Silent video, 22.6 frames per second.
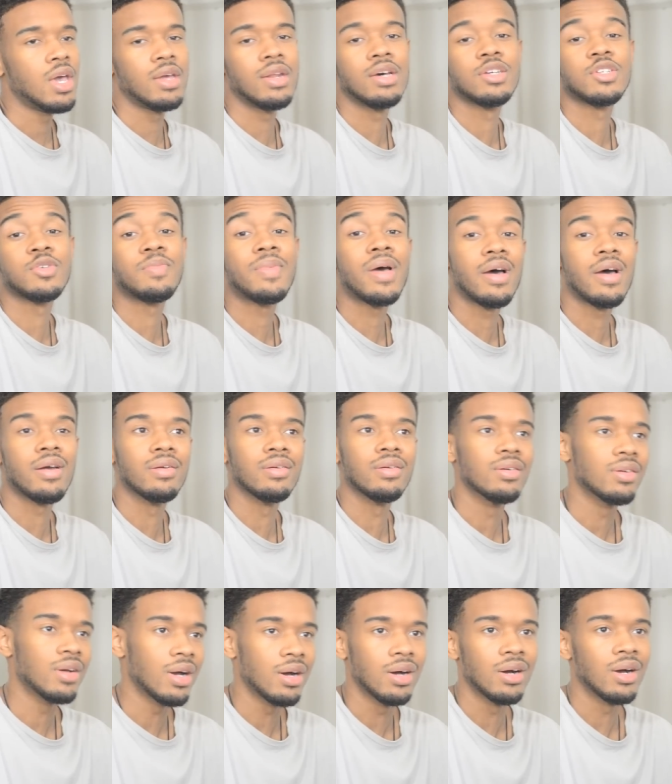it doesn't matter.
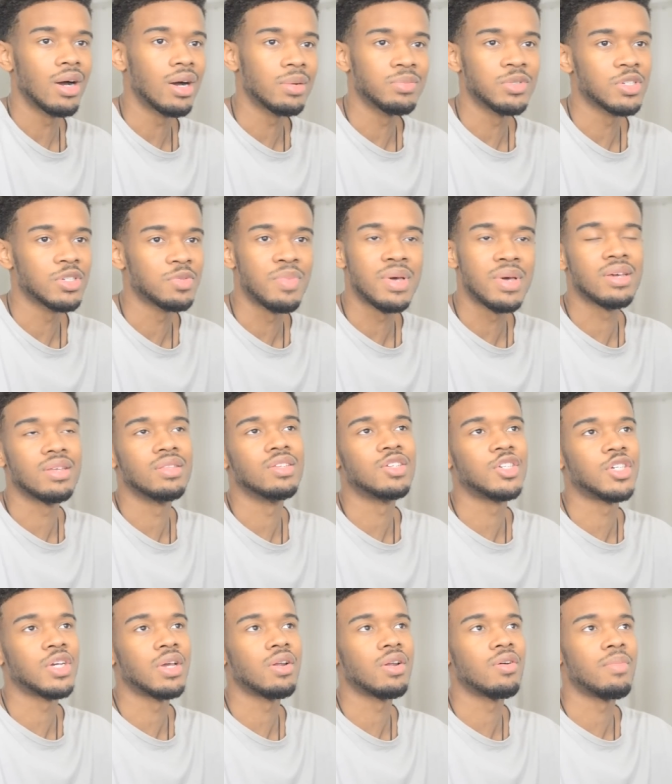Uh, I'm just making the
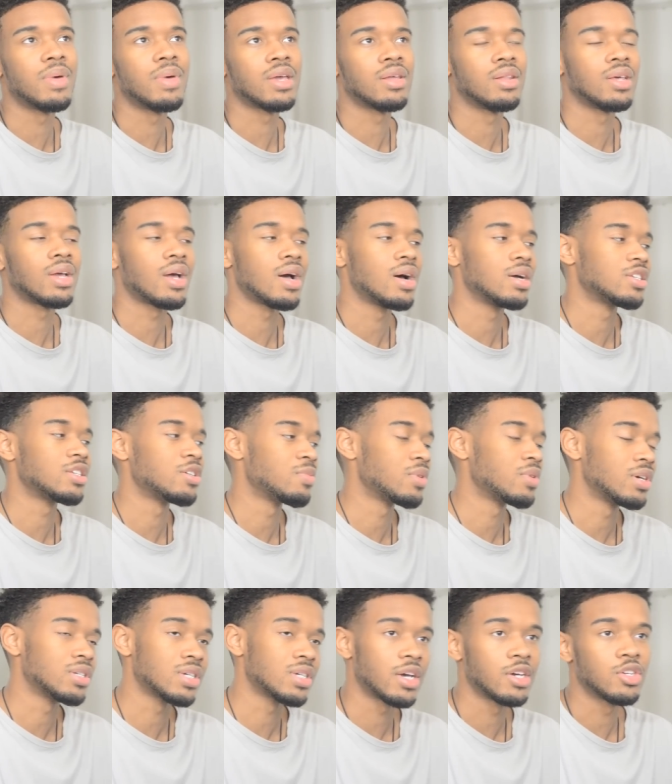channel, making the content
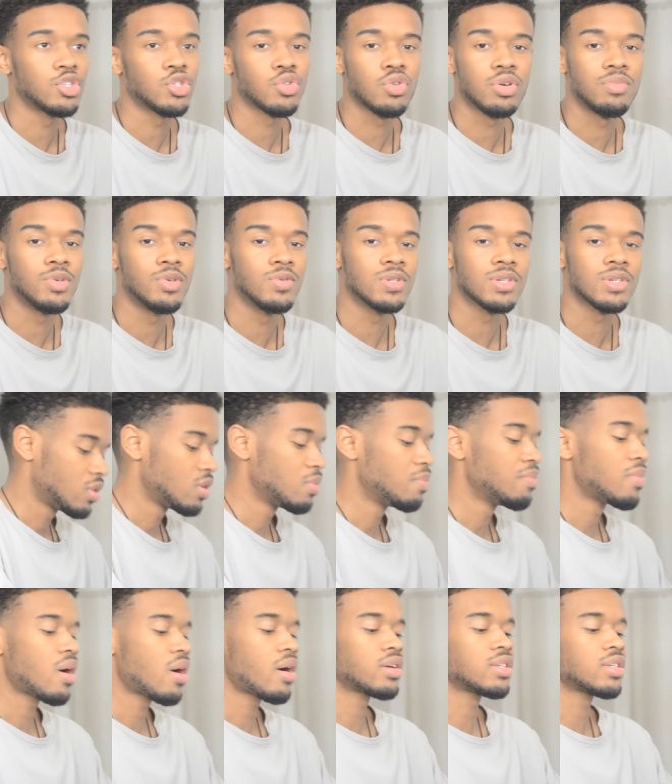because I enjoy music. The
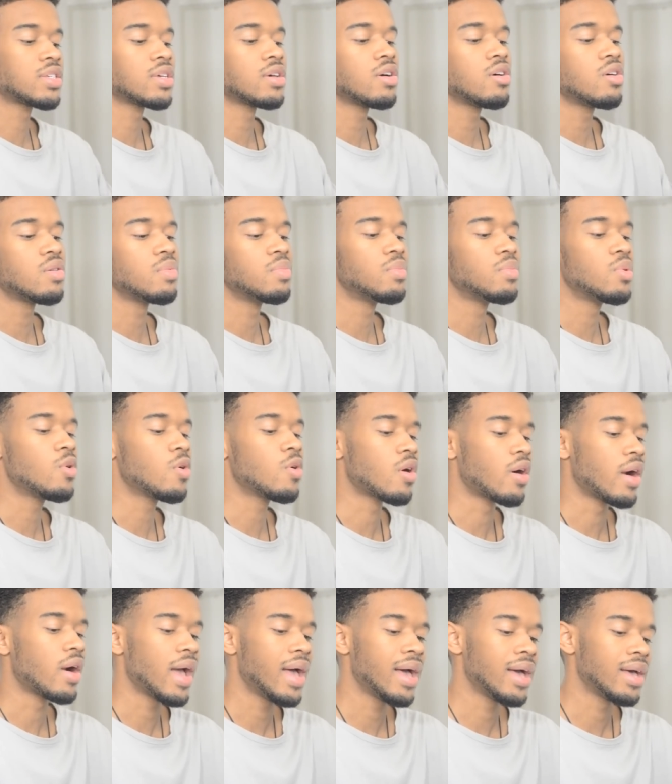Martel
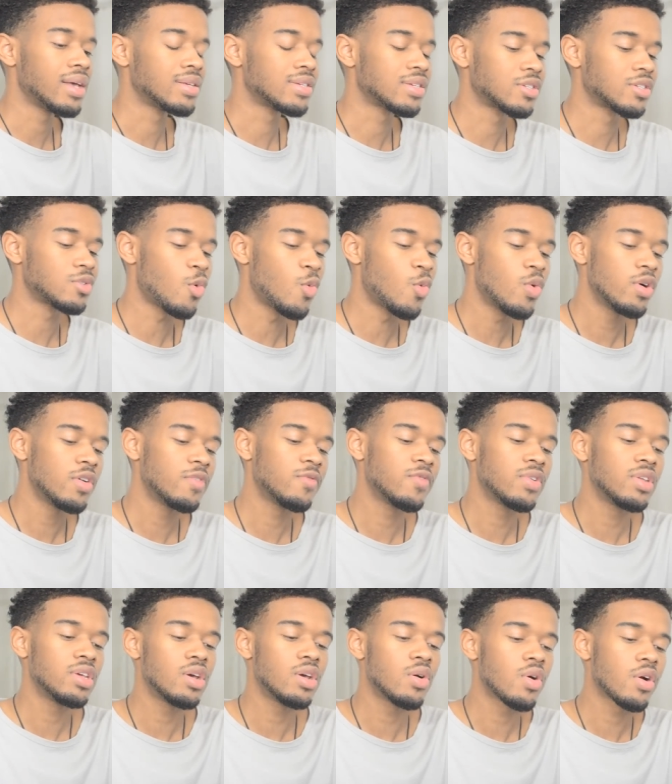Moore asks, what
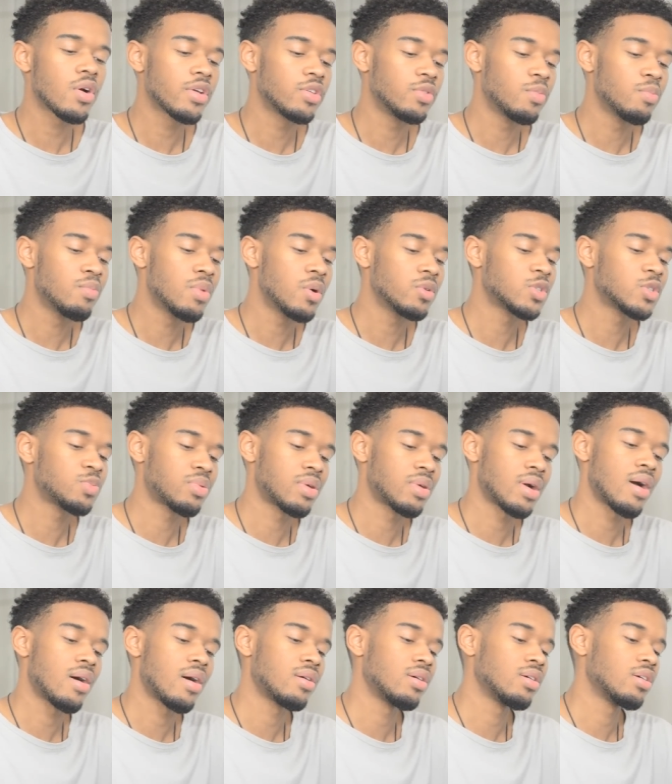video are you most
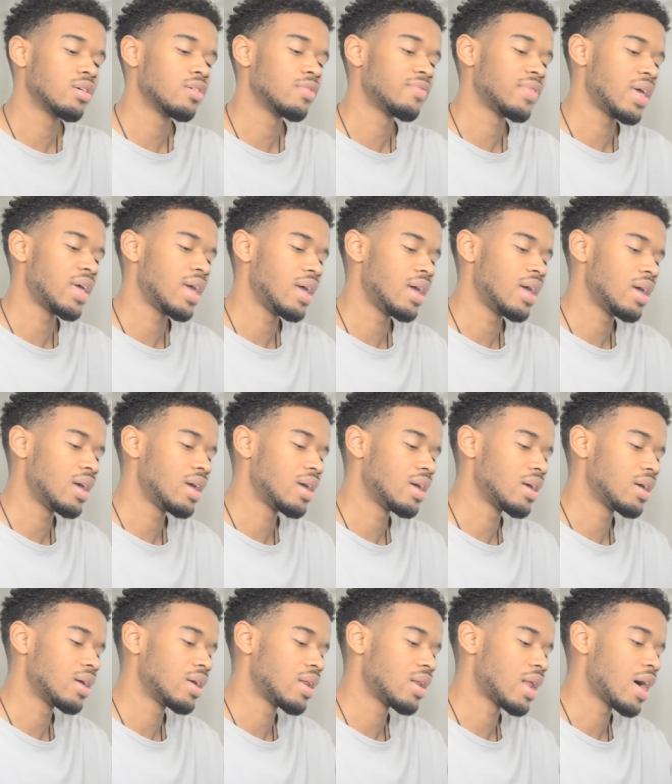proud of
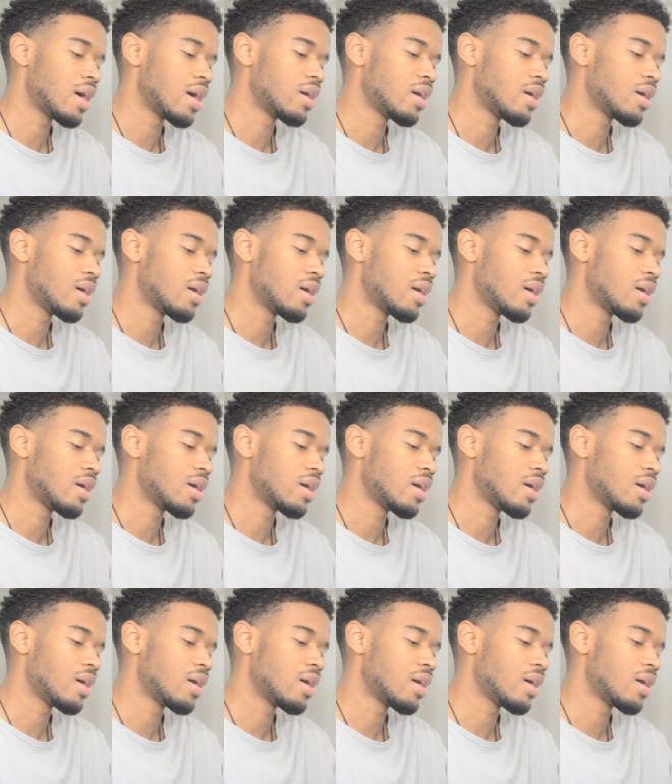and